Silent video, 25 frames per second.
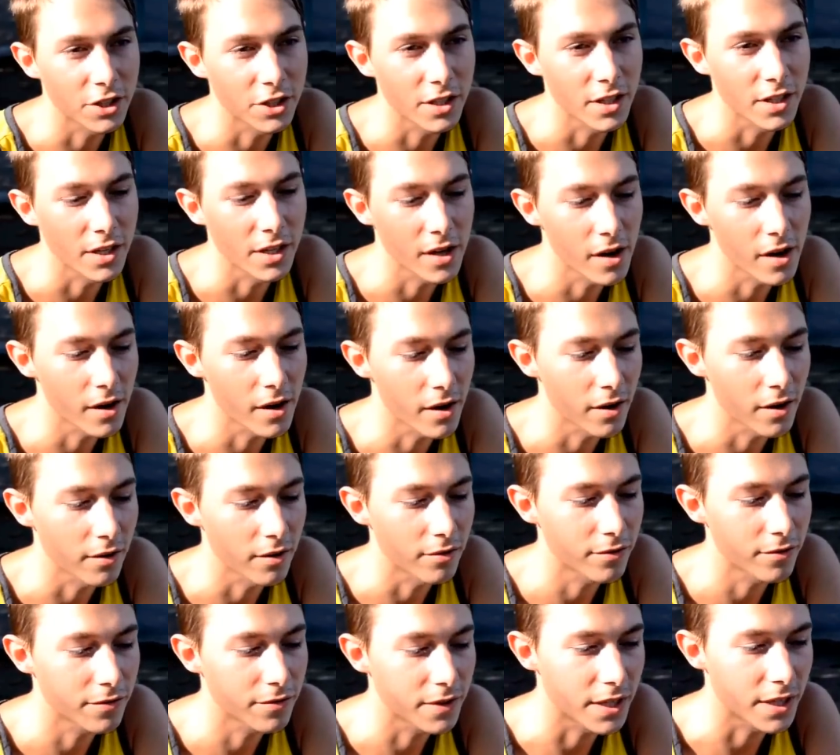of
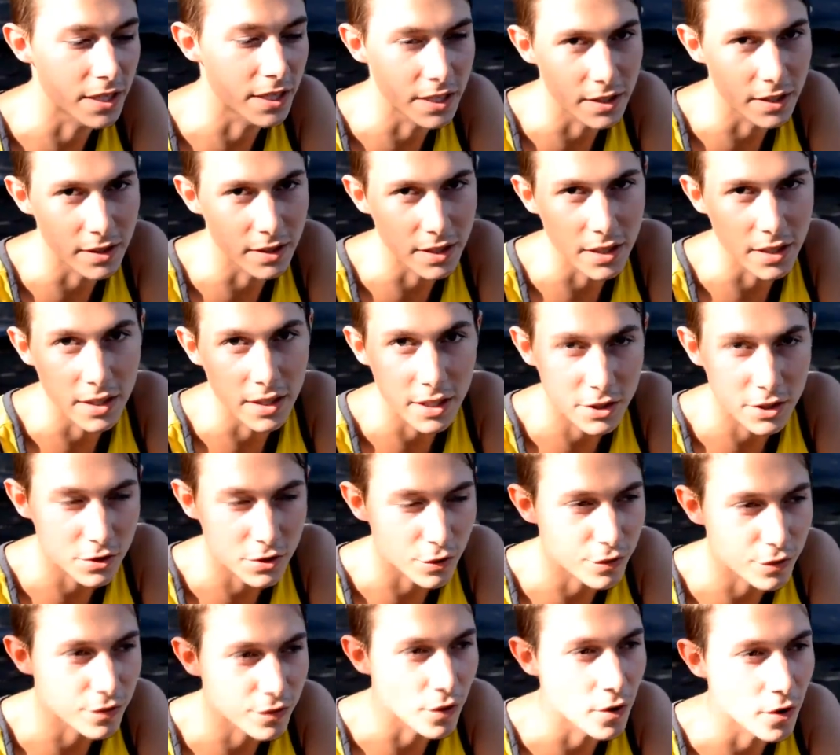getting the initial
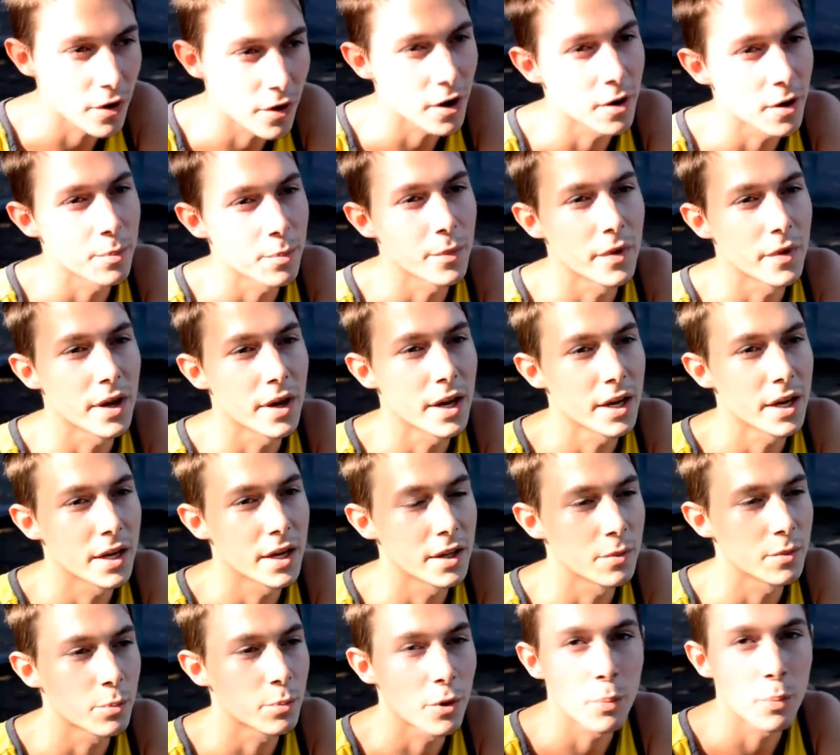form and
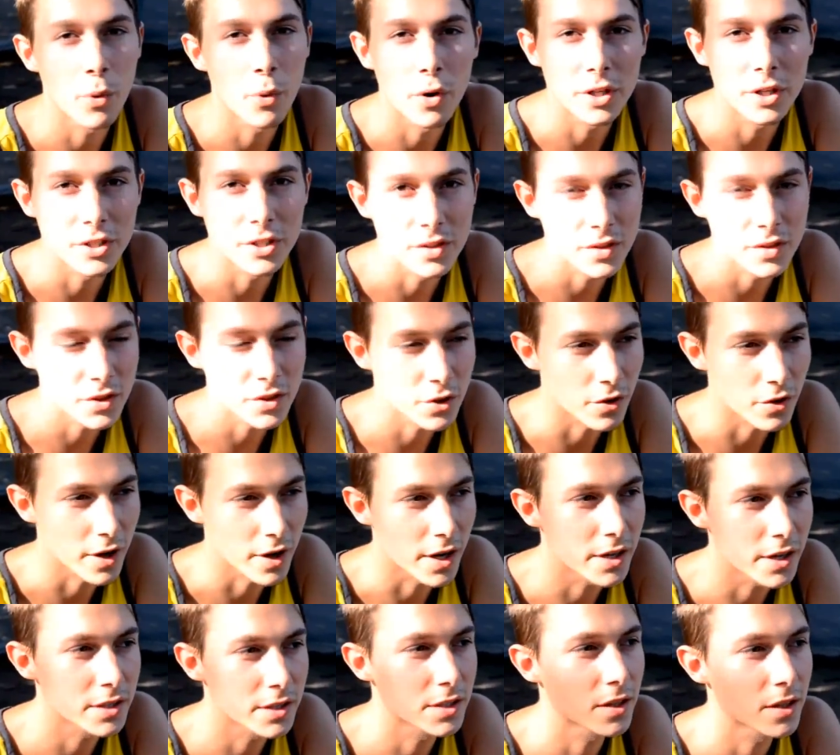proportions correct.
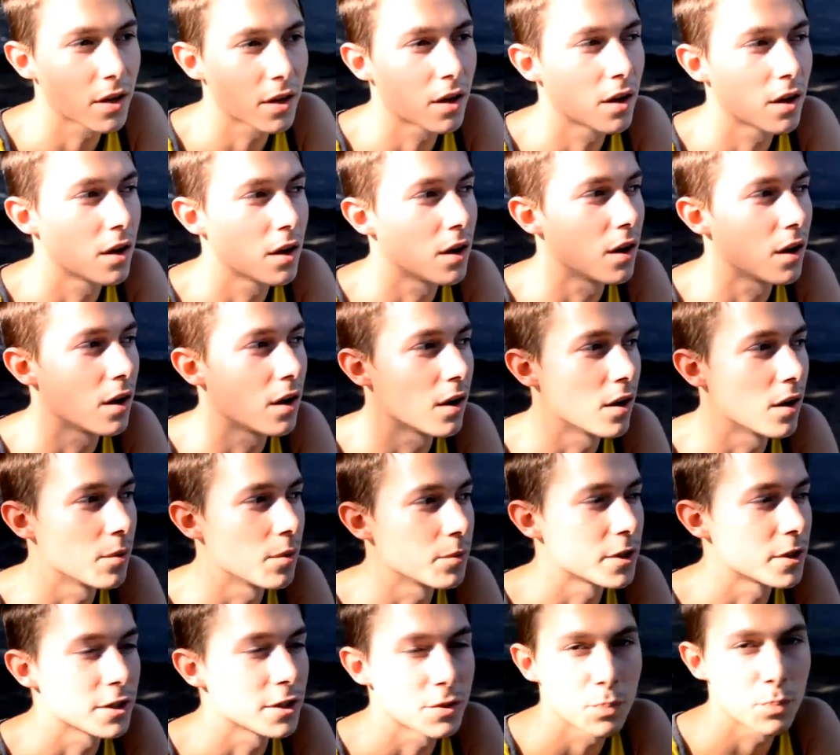Because
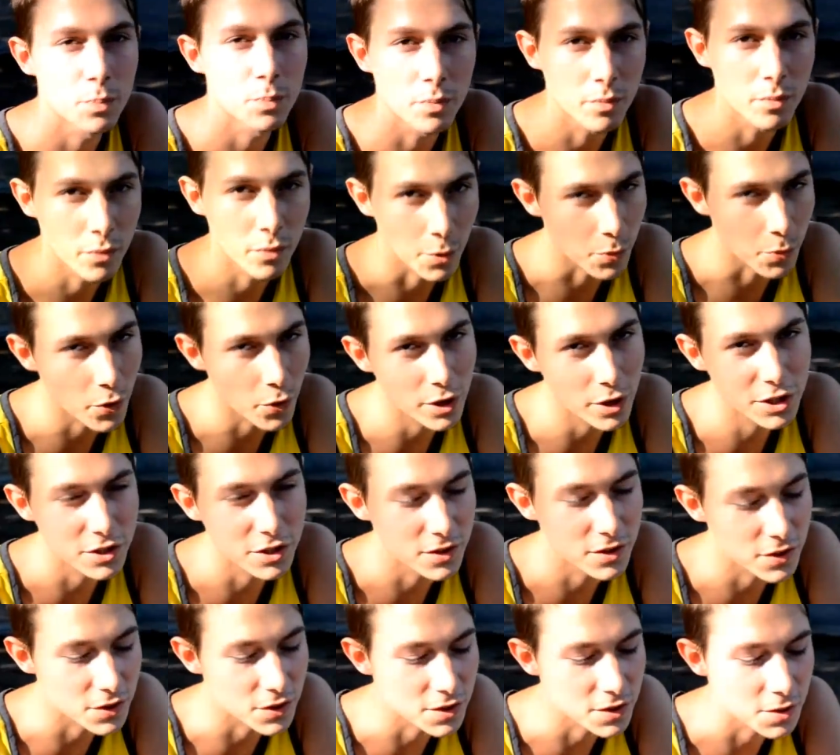proportions used
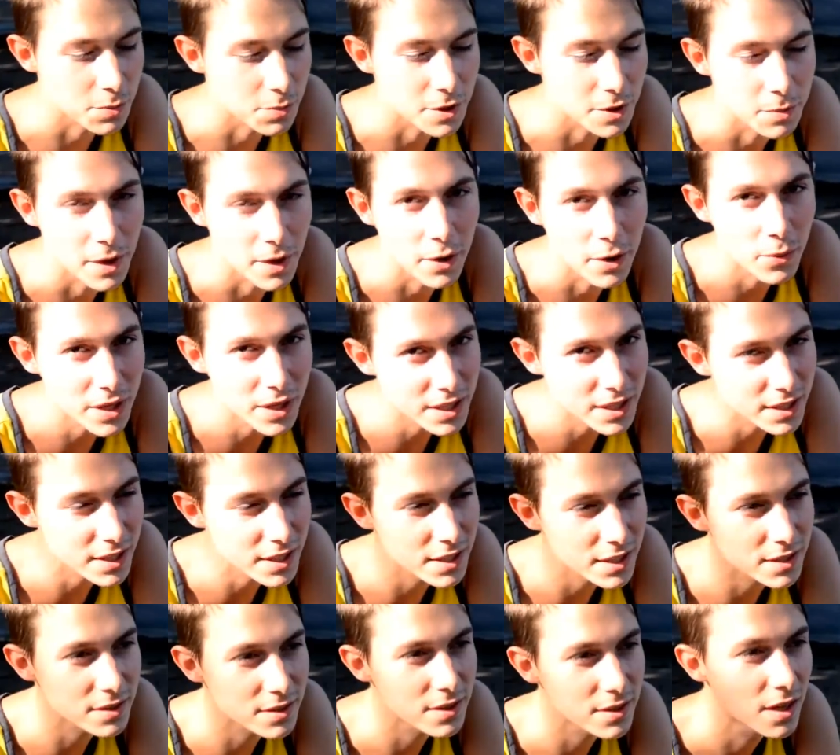to be my weakness.
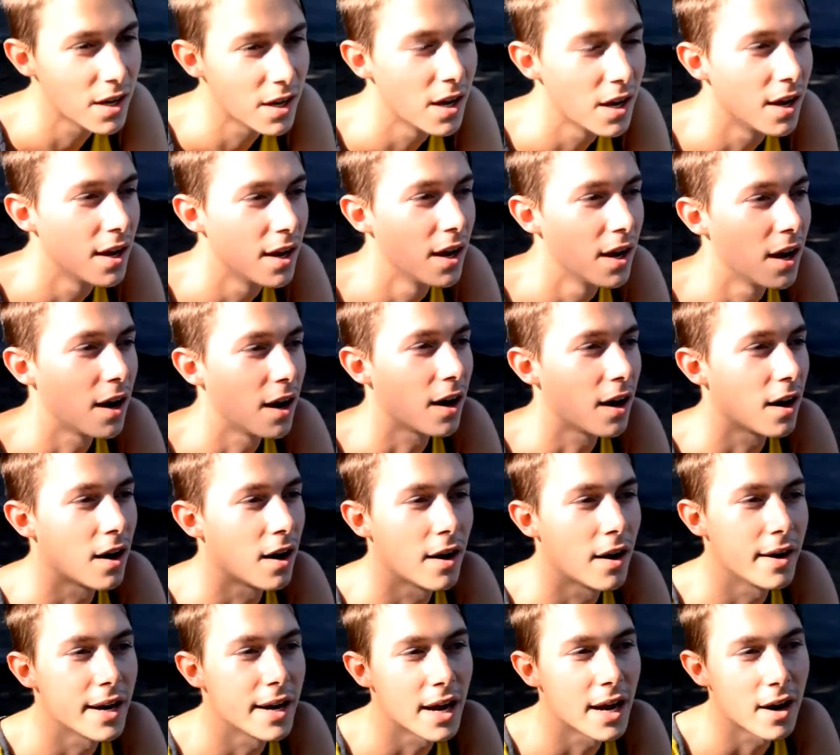
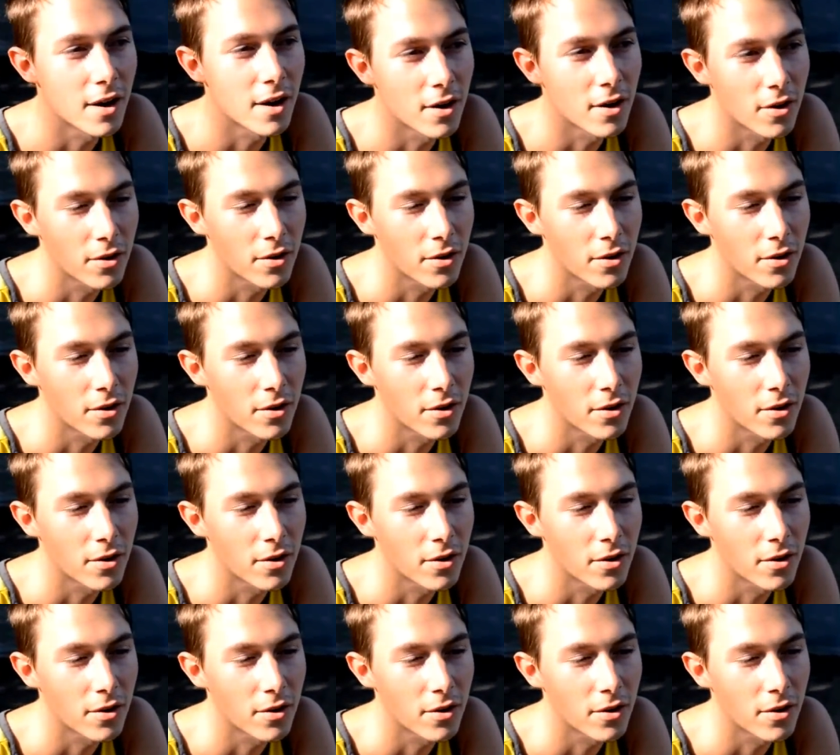Now